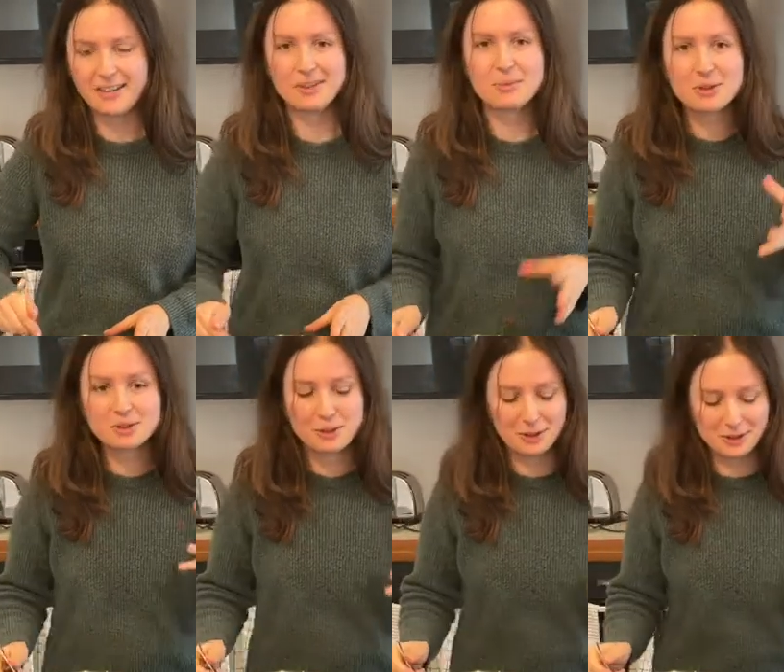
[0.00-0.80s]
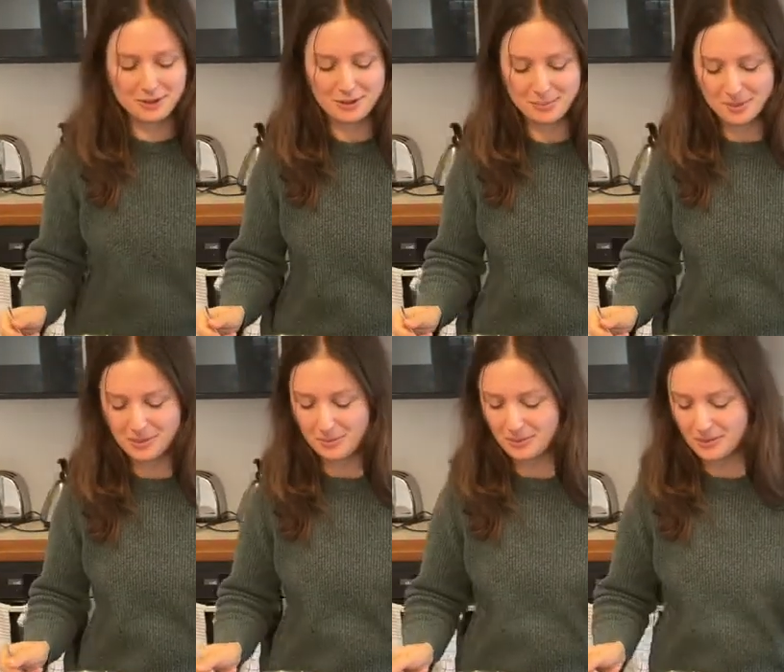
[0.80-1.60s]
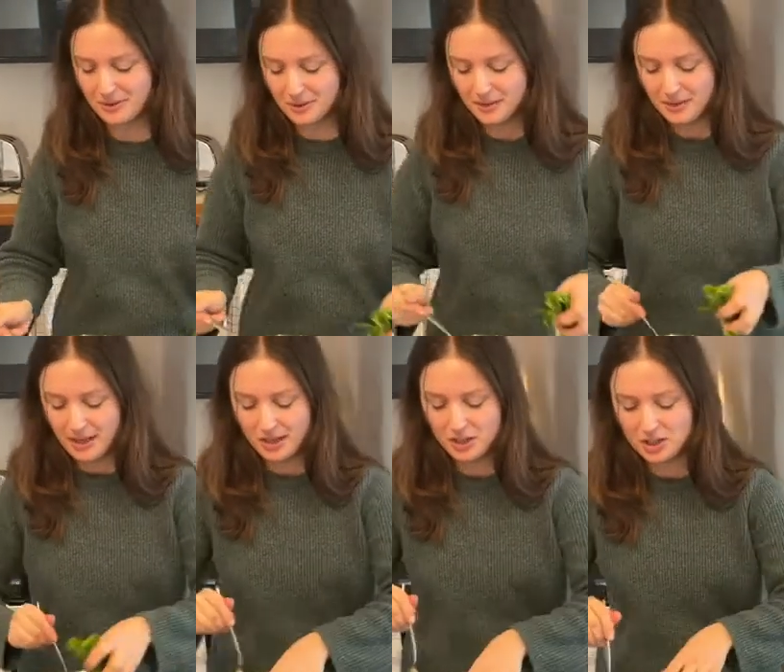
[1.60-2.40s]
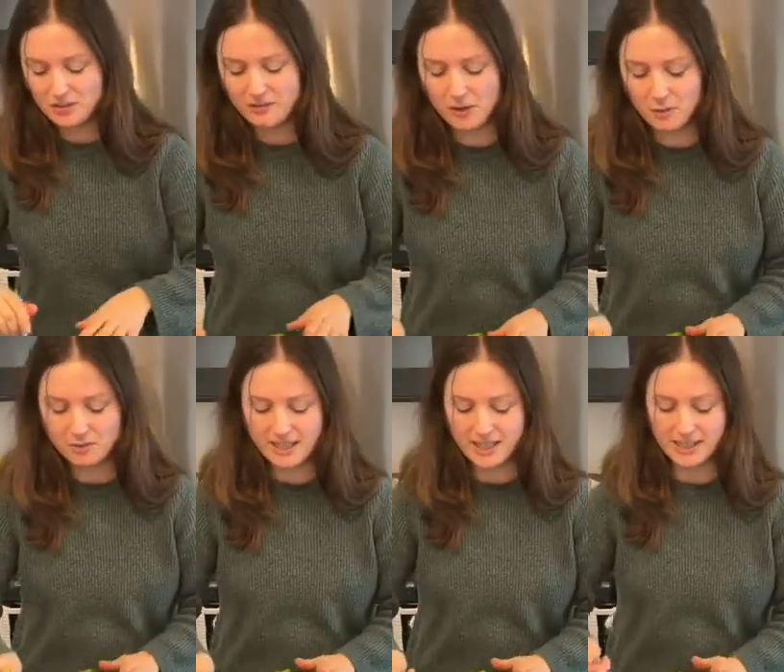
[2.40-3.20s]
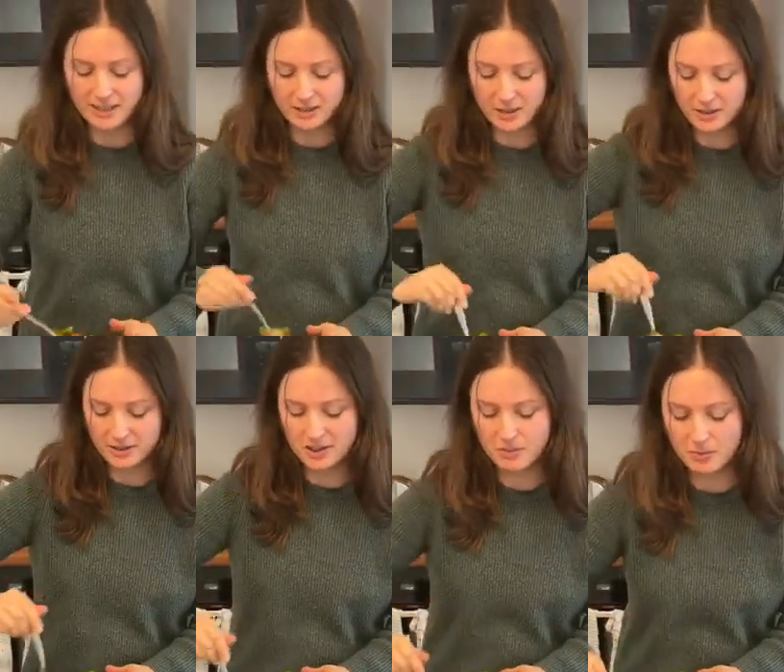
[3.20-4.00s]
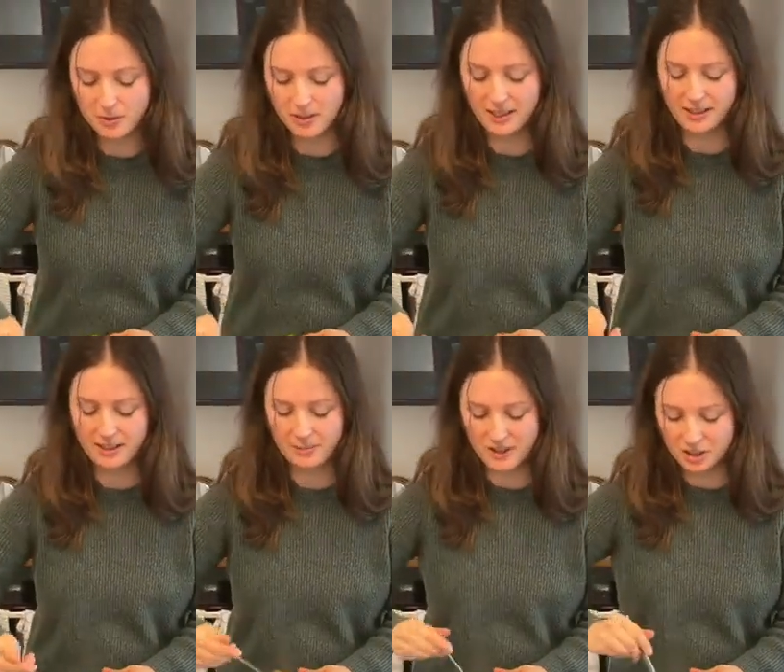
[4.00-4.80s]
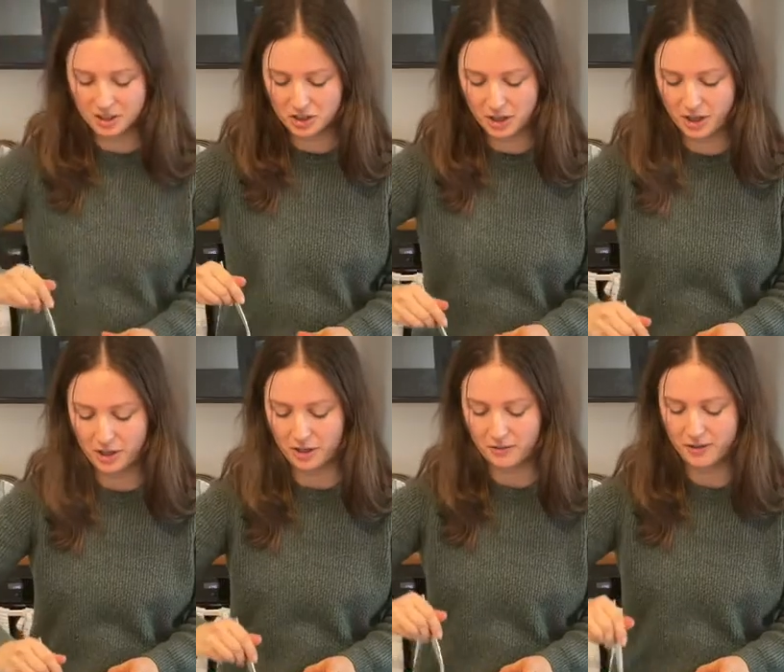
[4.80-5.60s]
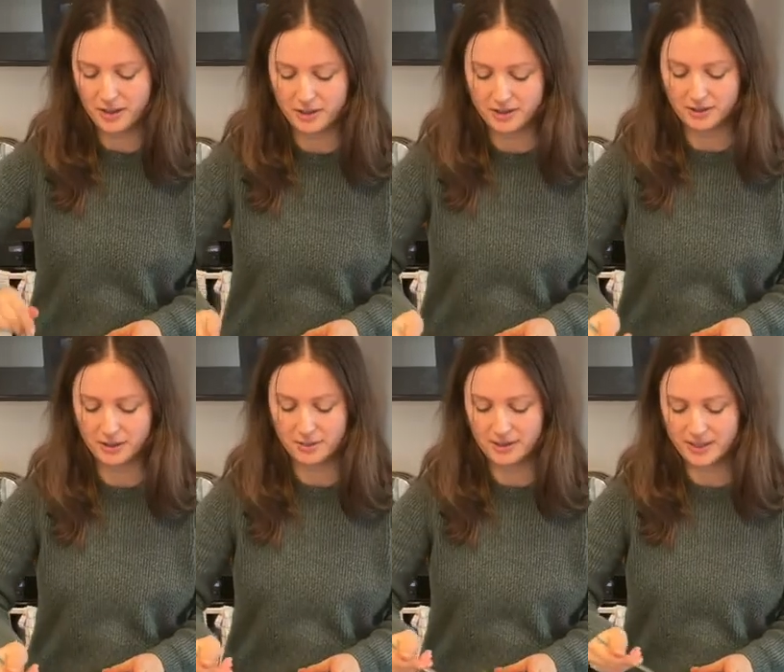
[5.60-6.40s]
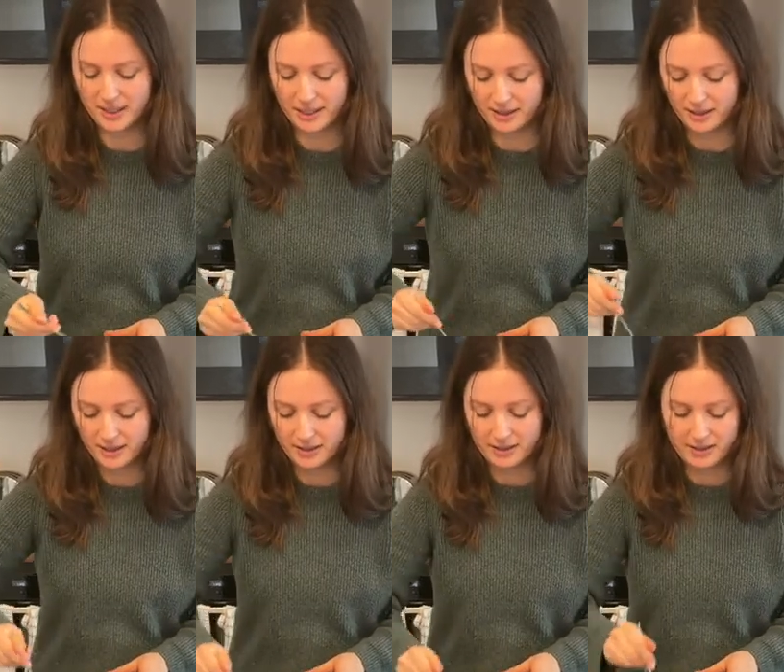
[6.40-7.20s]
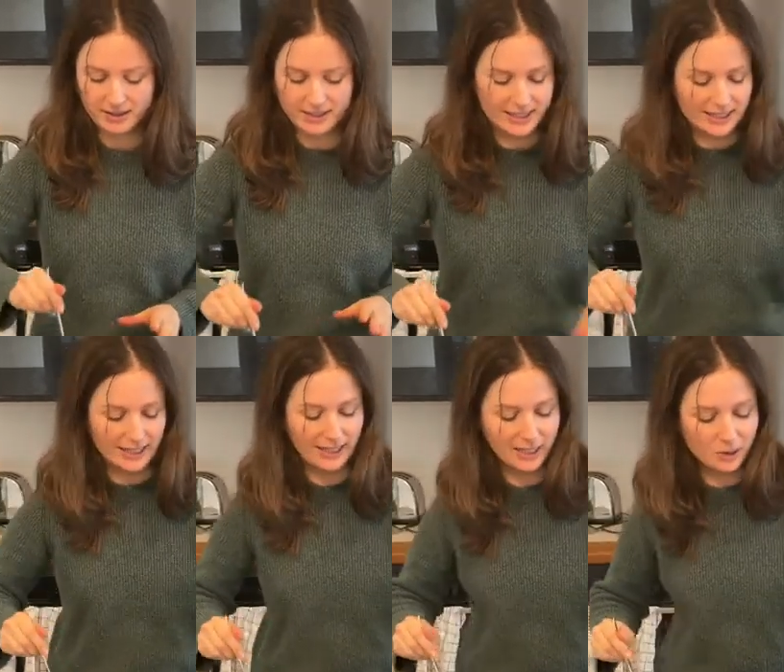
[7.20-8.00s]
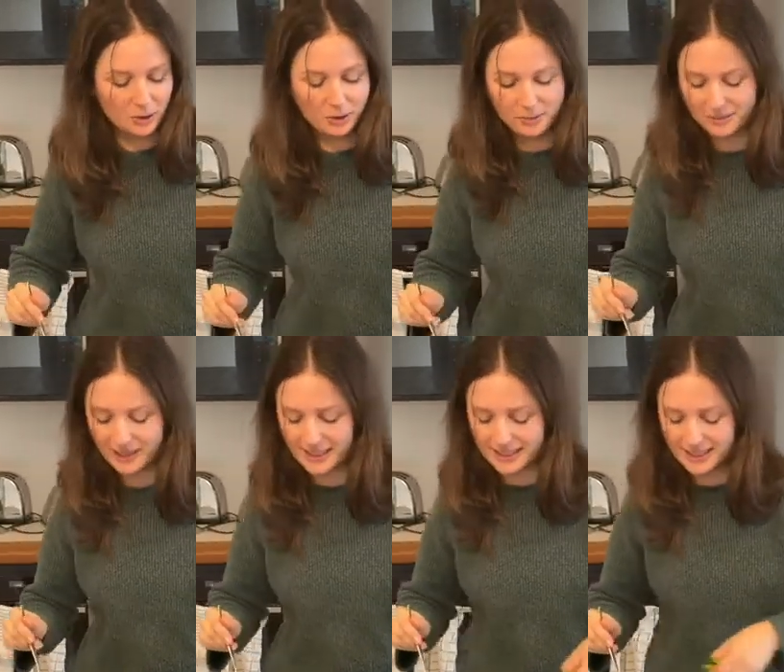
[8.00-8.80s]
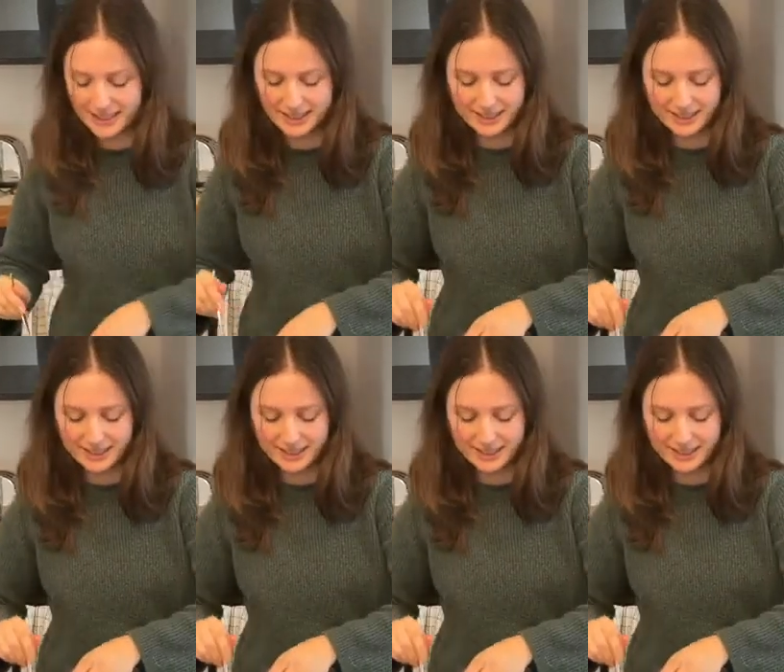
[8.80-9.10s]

as much goodness as possible. And just fold it in, kind of spooning the mixture over so it's getting nicely incorporated.